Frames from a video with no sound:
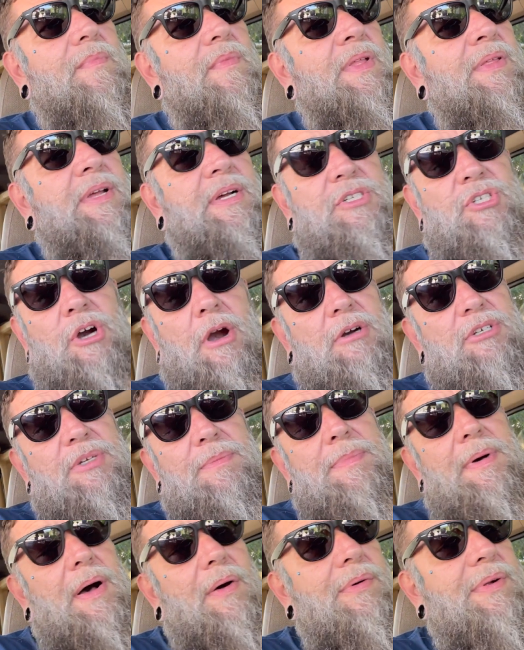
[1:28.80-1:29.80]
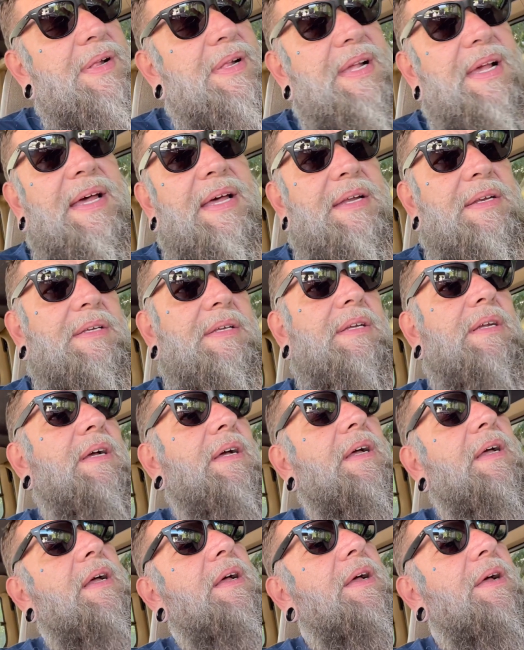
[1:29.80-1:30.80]
the charging post, it
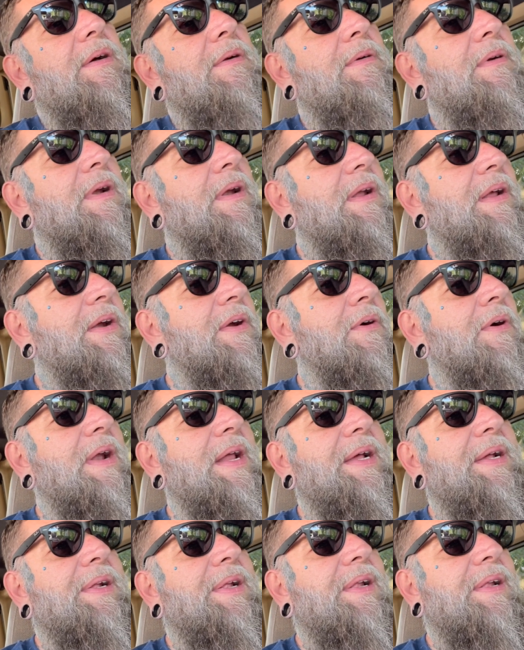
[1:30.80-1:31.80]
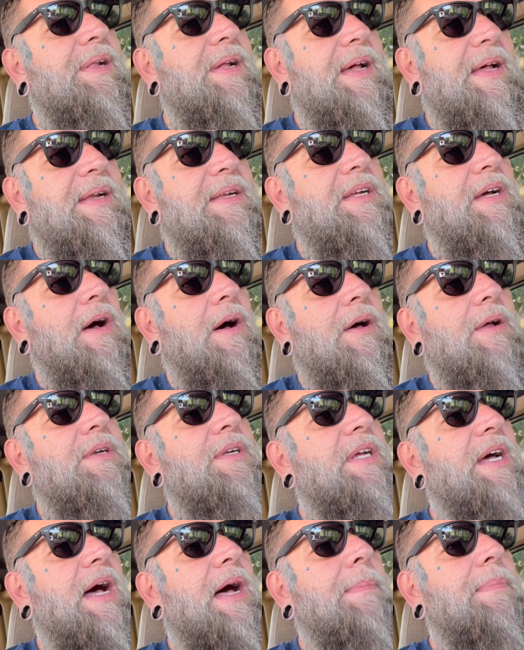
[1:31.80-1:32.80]
literally sit on
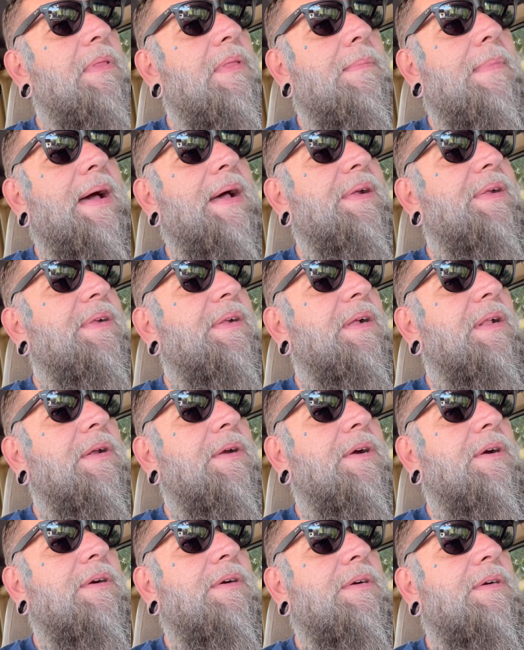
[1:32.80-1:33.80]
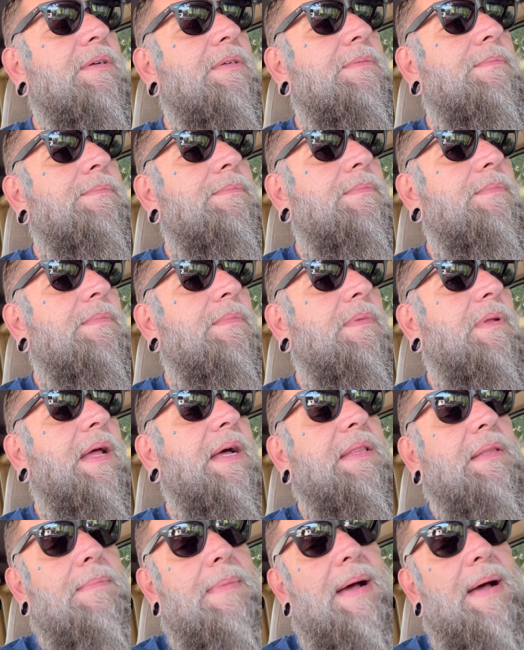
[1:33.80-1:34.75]
top of the mass cylinder. Like the